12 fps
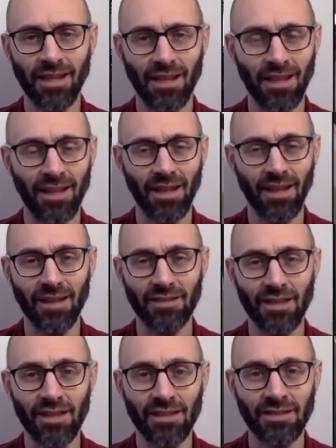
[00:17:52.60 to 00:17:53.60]
it's
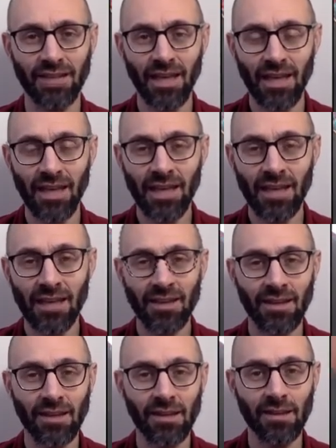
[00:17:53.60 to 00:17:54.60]
it's
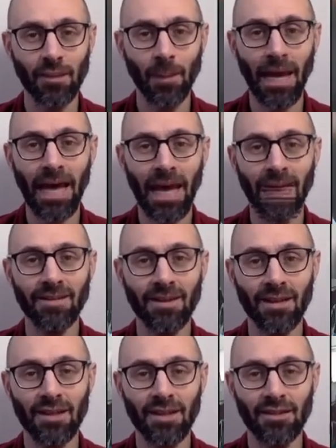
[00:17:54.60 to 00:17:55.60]
the, the, demand that
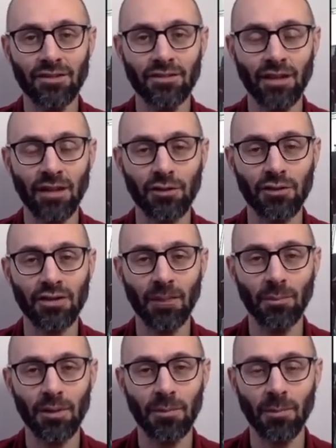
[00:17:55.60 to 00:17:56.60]
the General
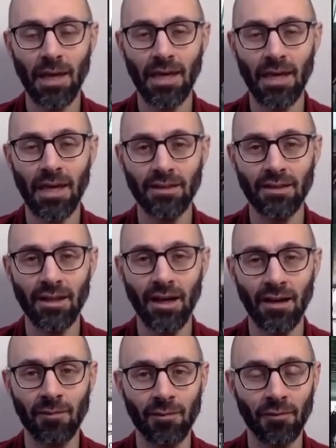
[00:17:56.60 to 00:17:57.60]
Assembly made,
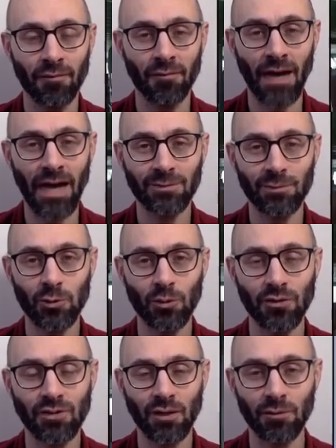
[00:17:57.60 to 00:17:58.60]
uh, the vast
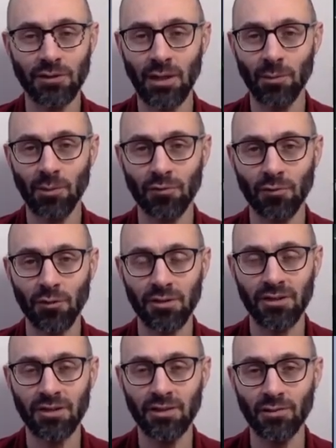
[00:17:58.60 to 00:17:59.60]
majority of General Assembly for a
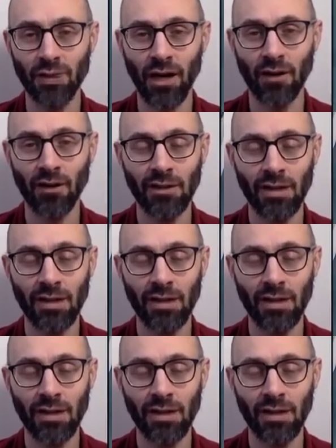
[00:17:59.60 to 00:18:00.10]
ceasefire.